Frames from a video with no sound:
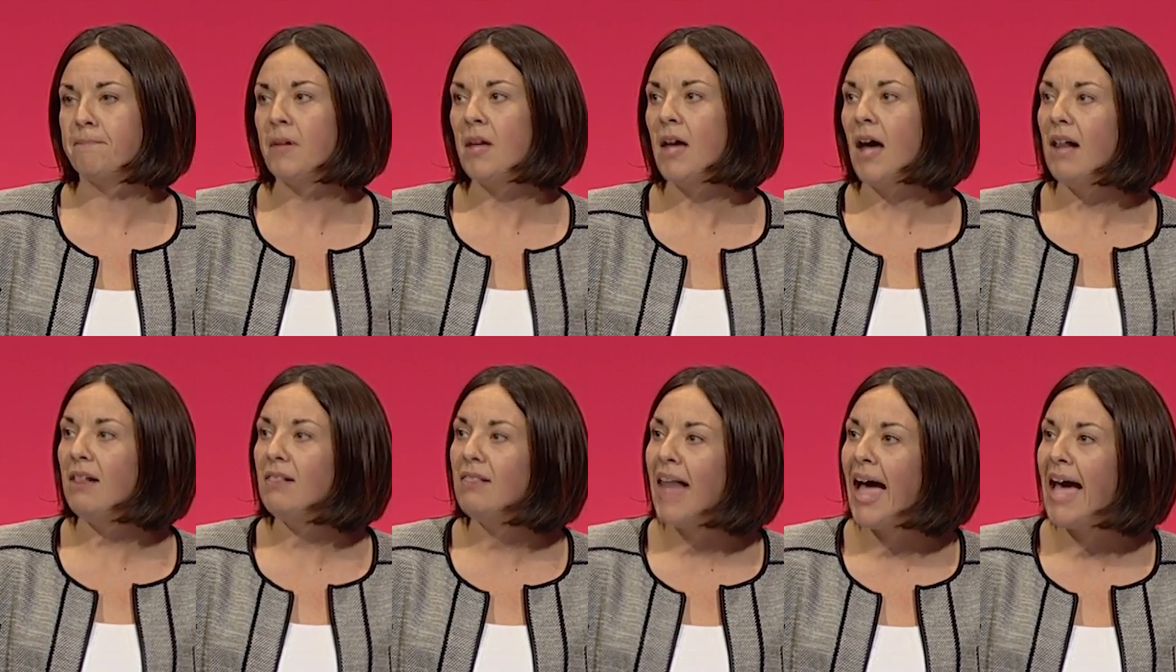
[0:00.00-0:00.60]
a
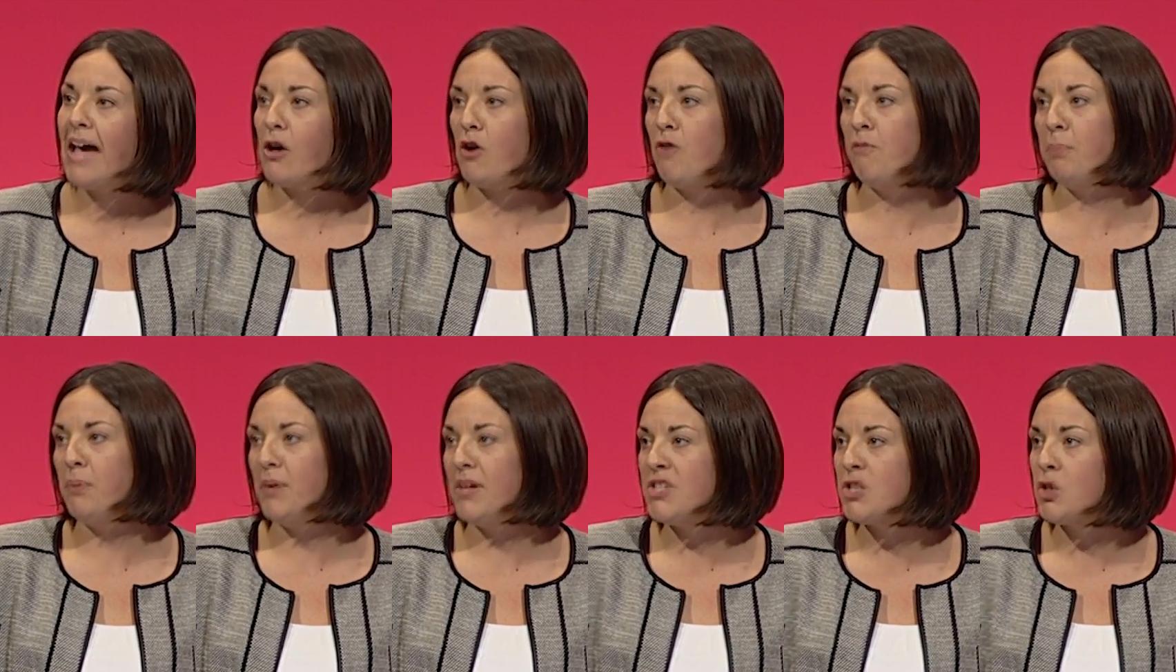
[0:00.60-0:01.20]
lack of
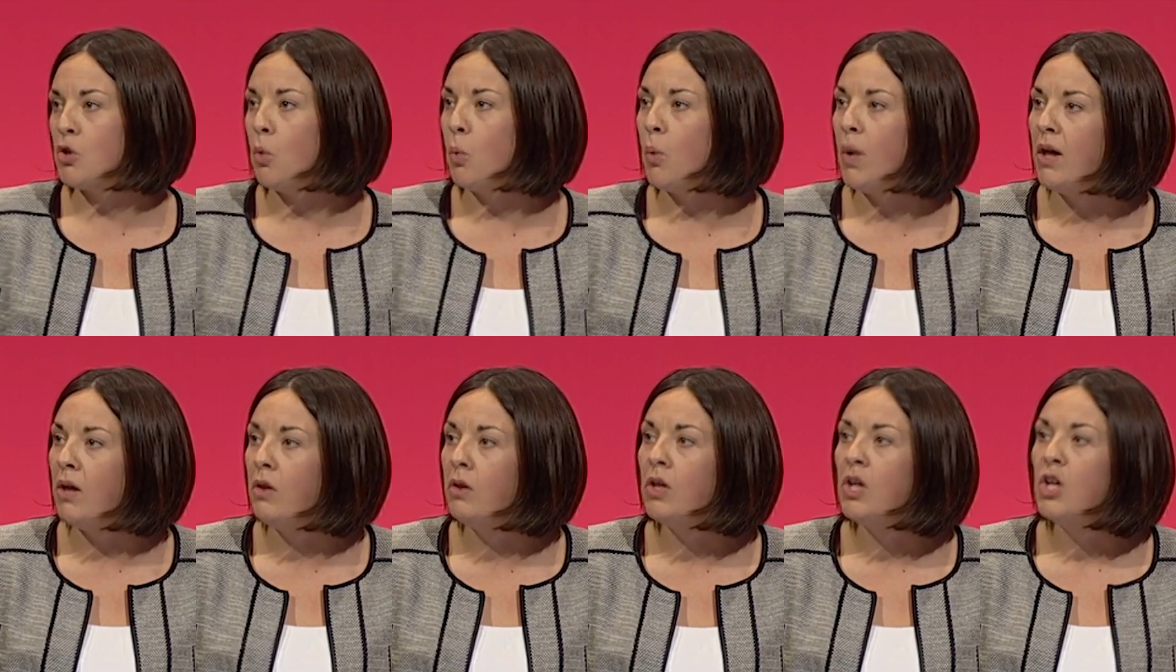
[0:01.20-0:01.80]
political
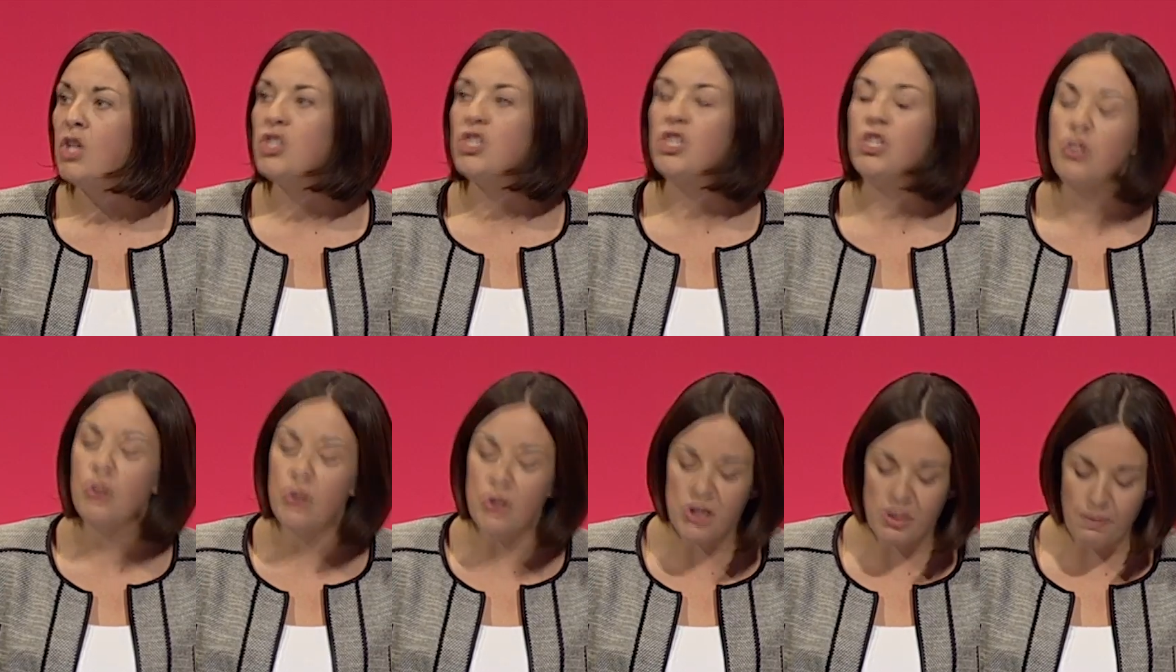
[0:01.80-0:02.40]
will to
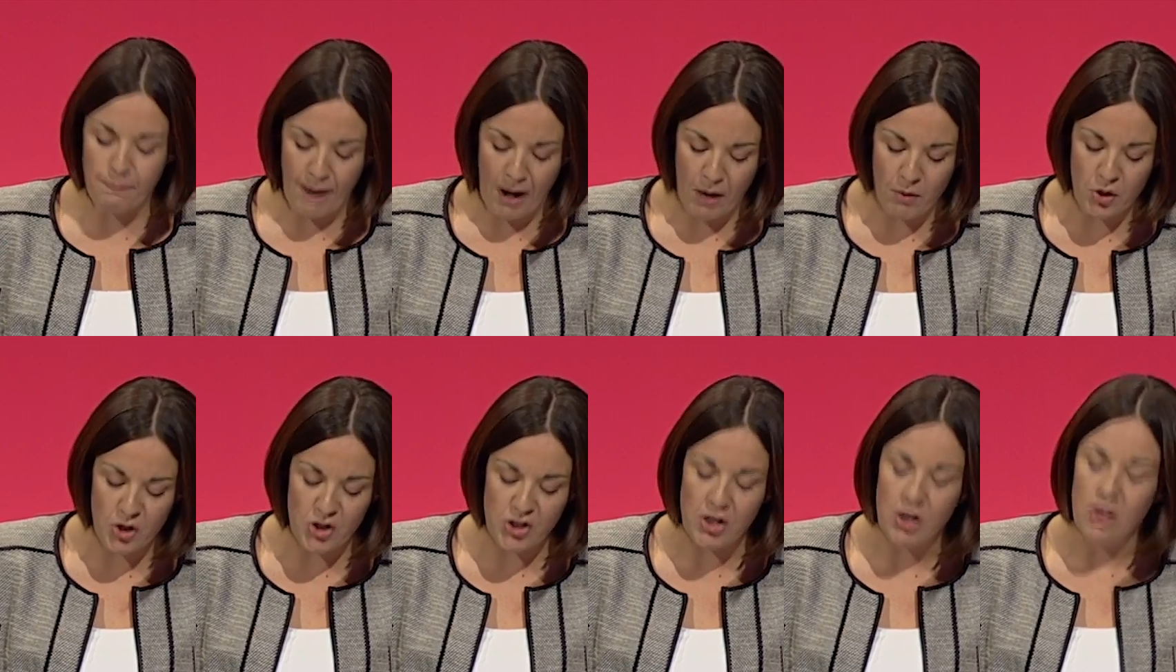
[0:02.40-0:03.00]
use the
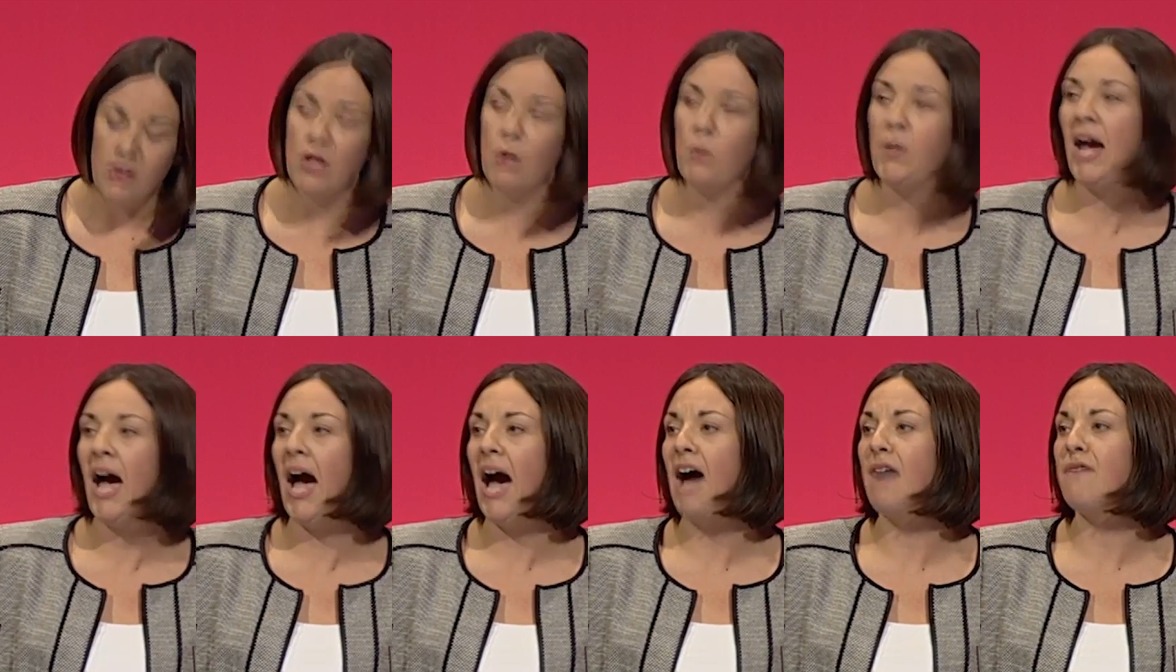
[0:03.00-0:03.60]
powers that we
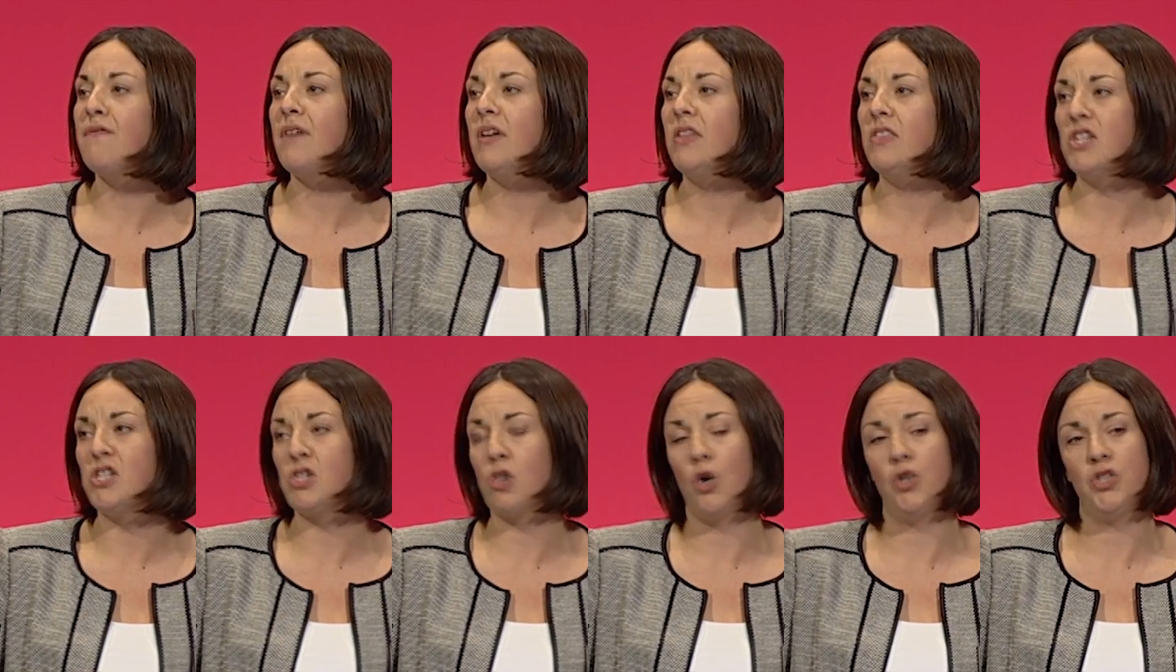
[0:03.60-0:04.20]
have in the
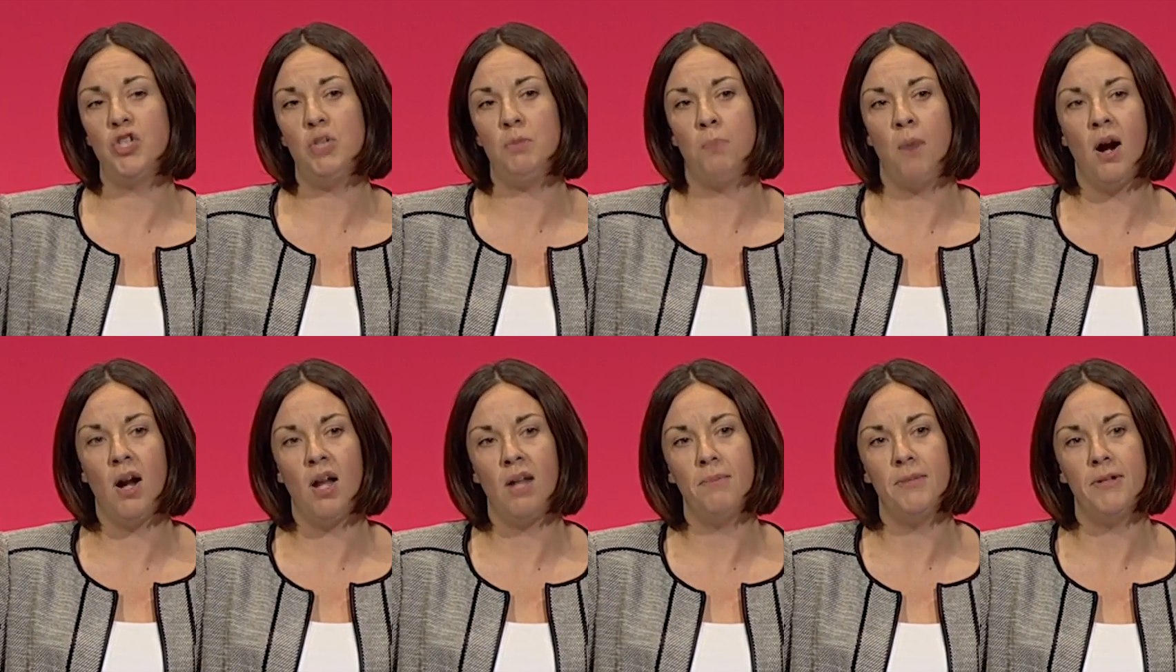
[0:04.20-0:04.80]
Scottish
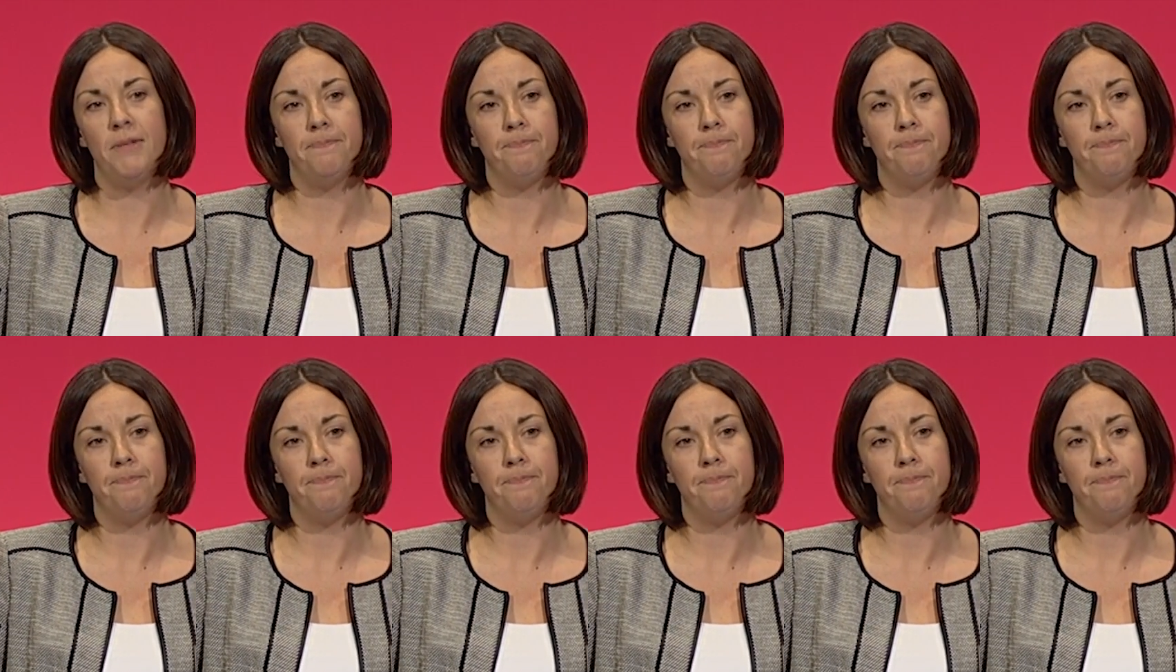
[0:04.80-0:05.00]
Parliament.